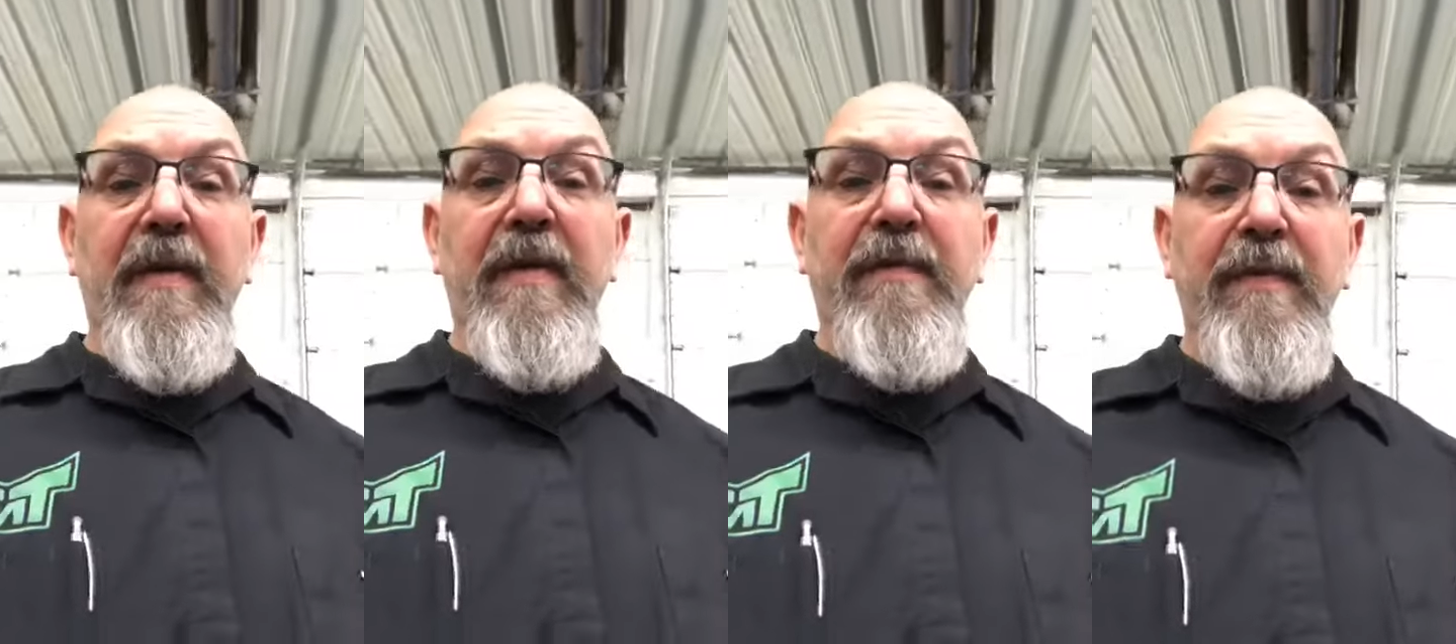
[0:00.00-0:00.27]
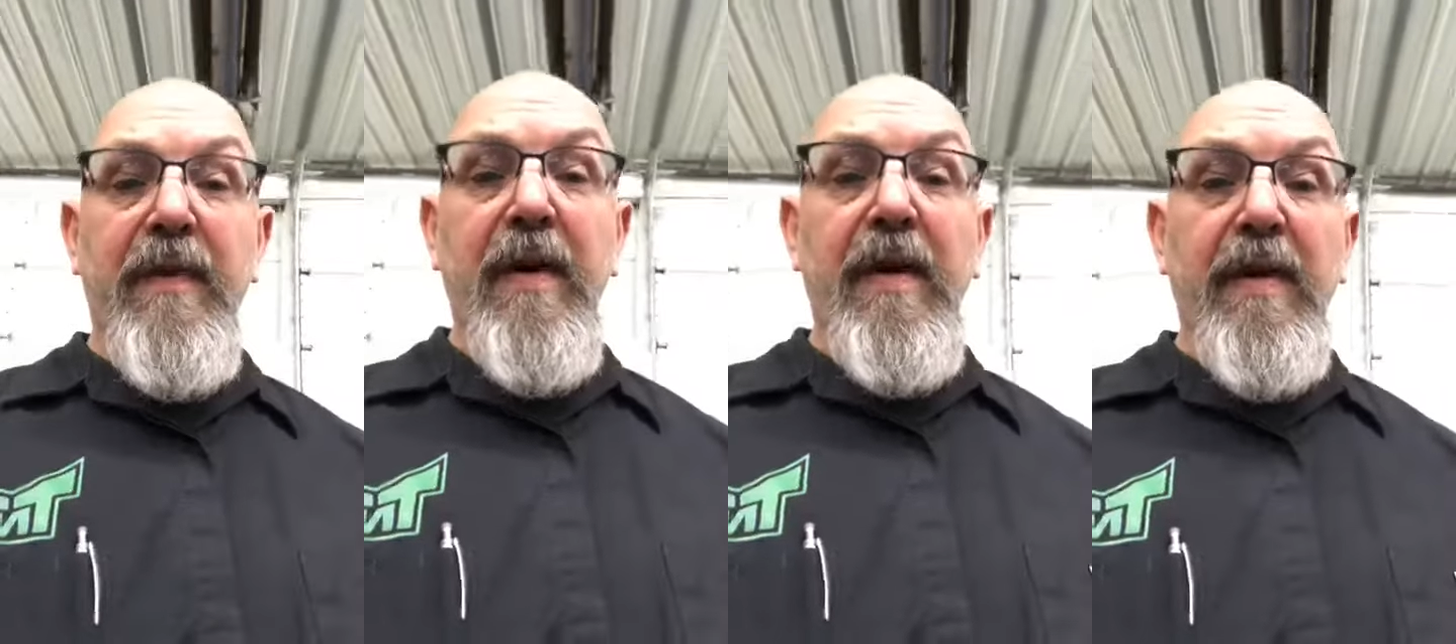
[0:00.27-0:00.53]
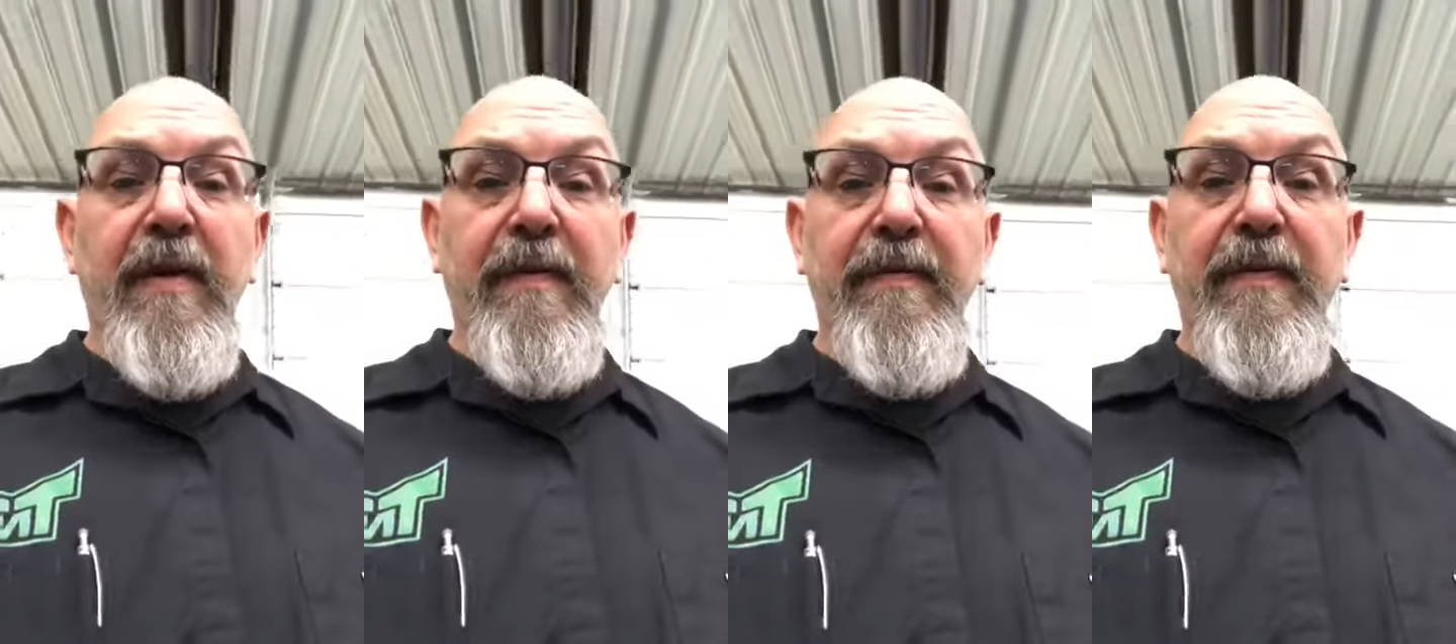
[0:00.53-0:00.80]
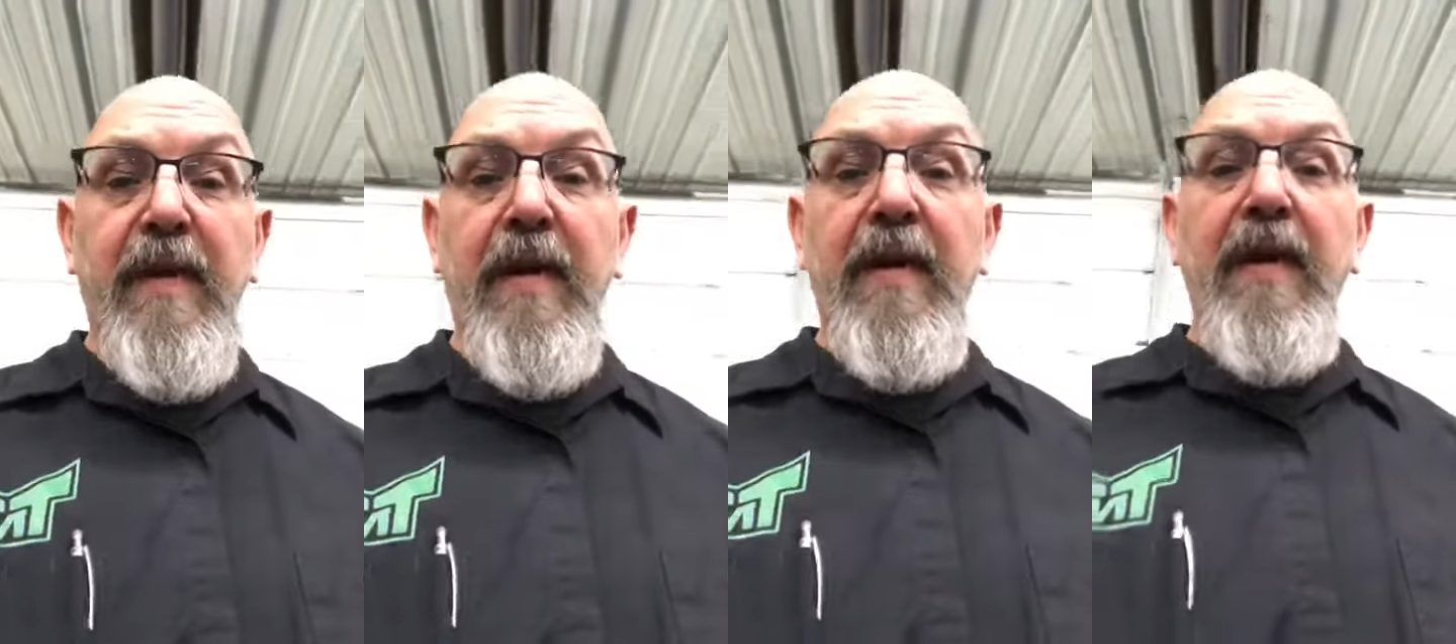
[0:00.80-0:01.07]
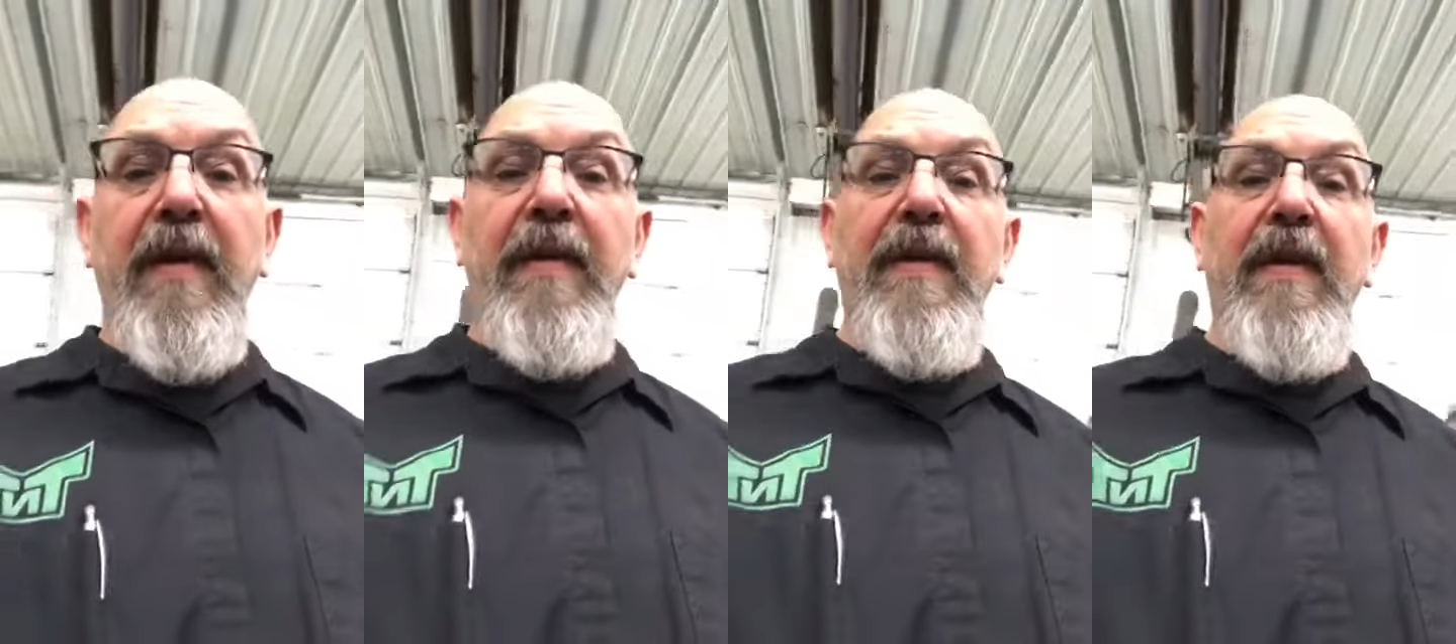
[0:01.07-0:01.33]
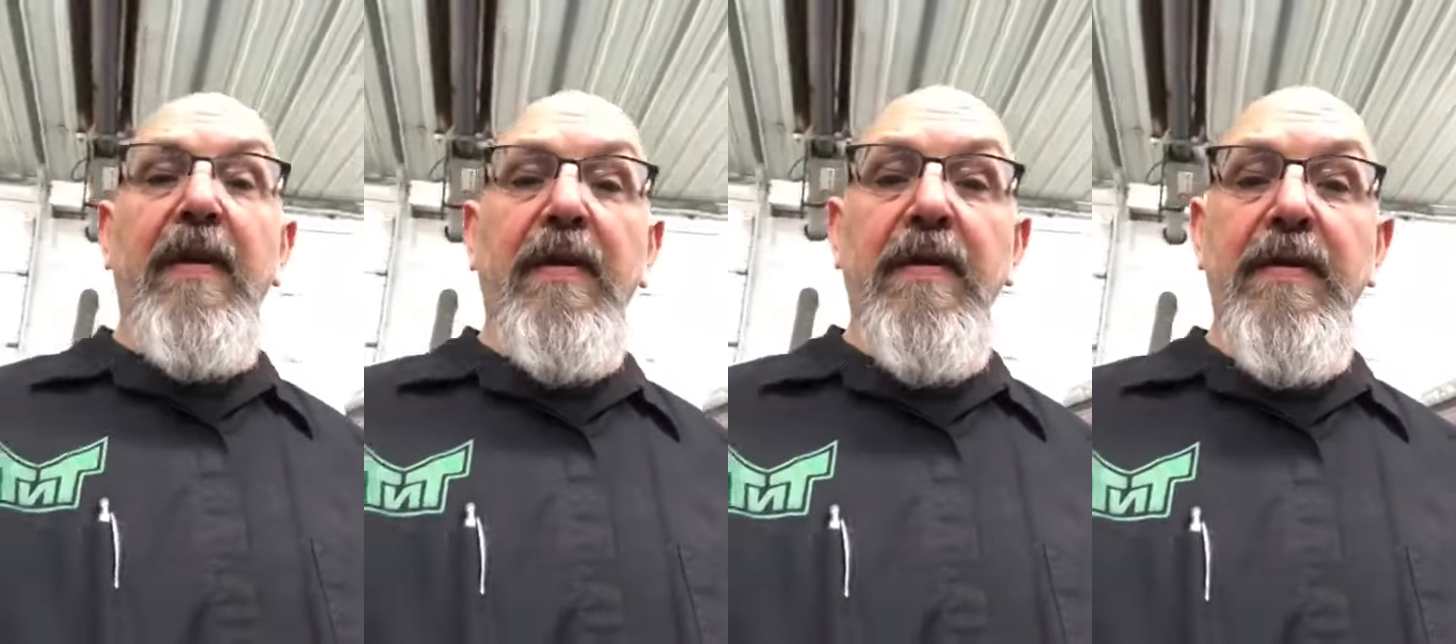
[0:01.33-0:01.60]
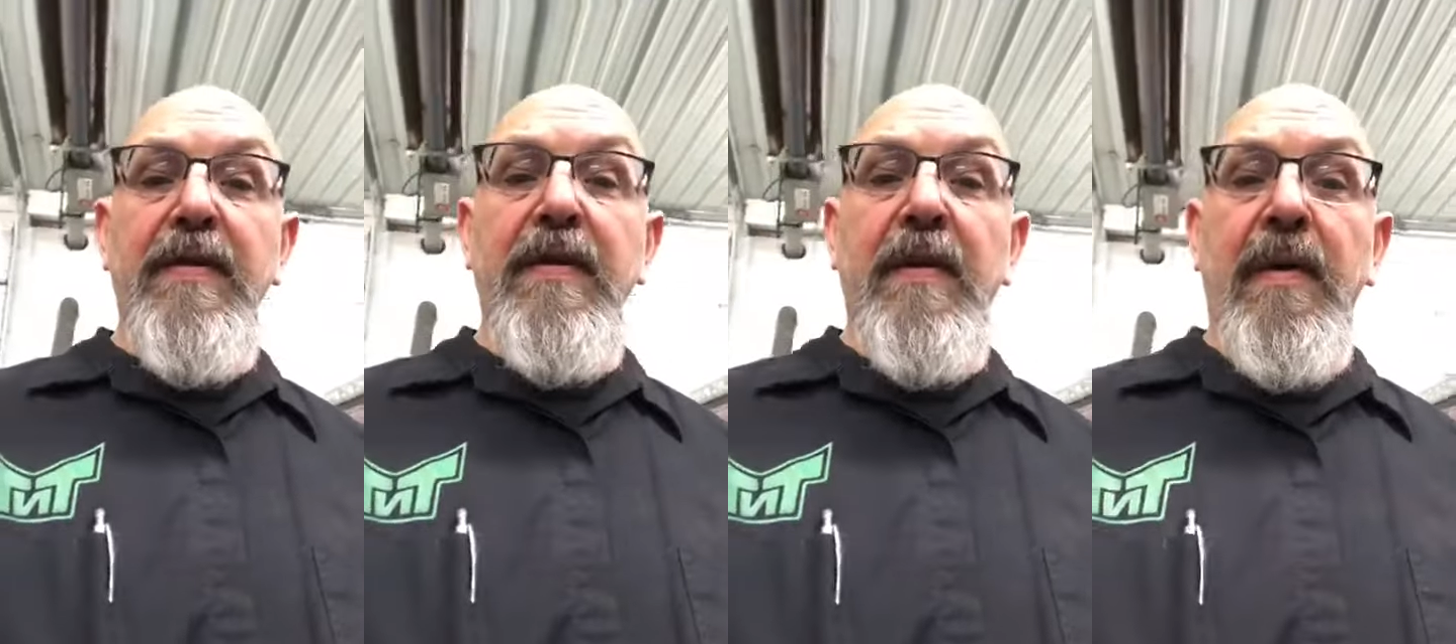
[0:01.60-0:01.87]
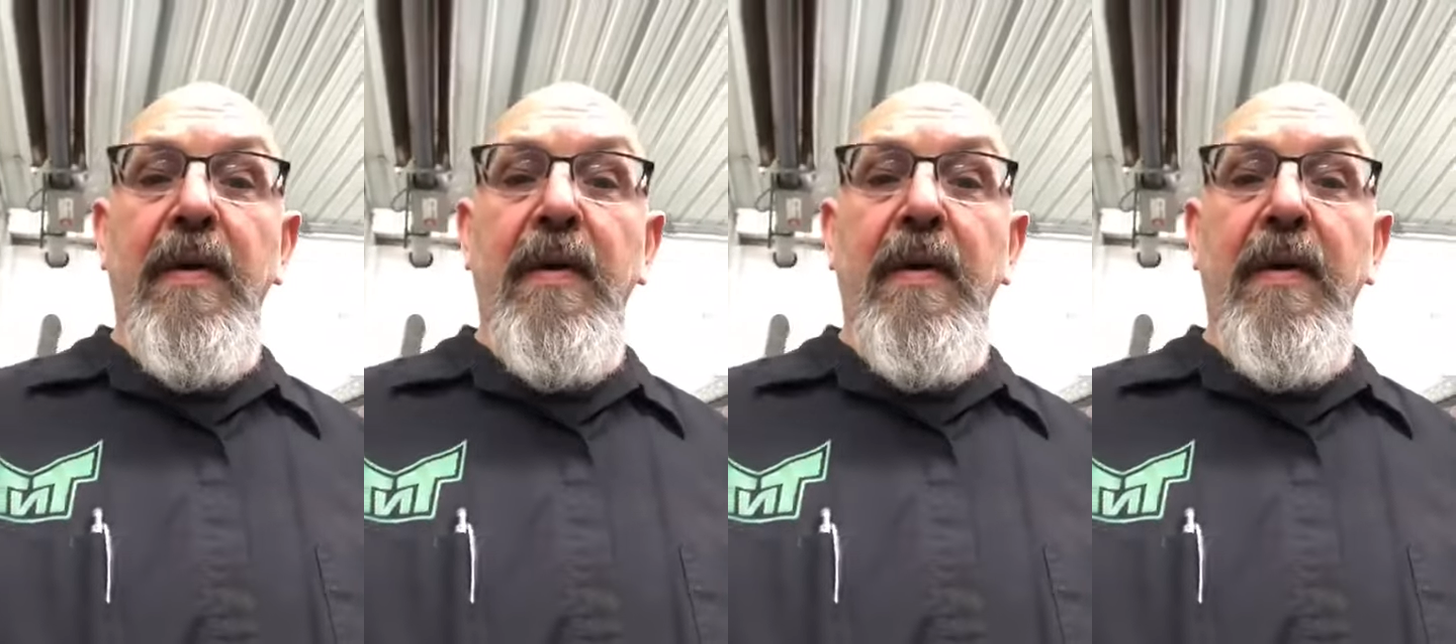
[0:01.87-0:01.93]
afraid of cutting things.